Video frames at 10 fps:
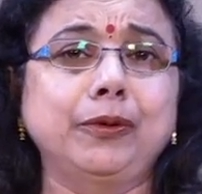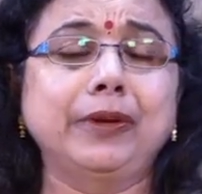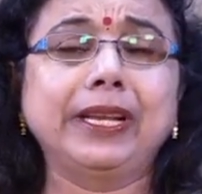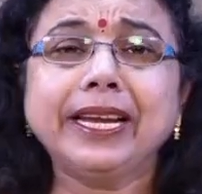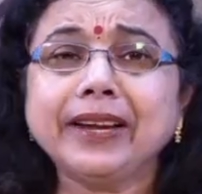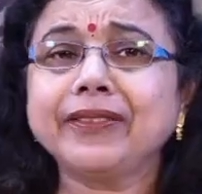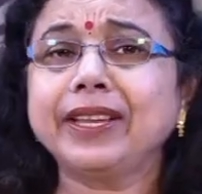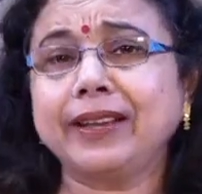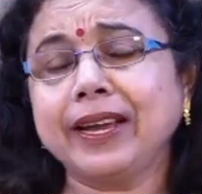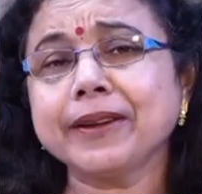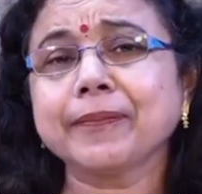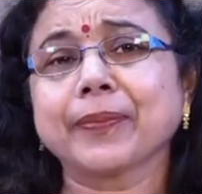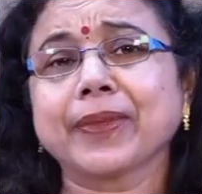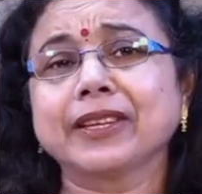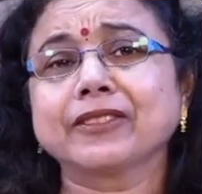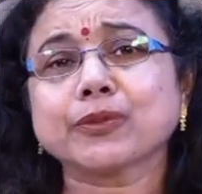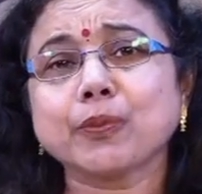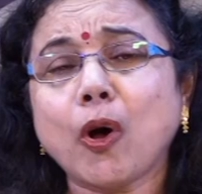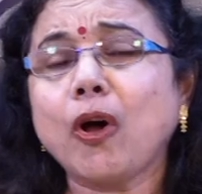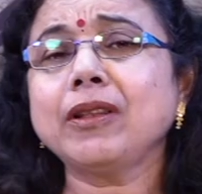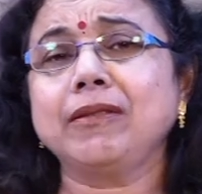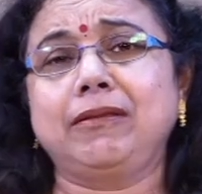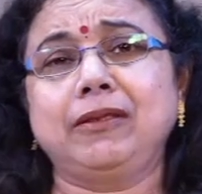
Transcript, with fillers: live in a small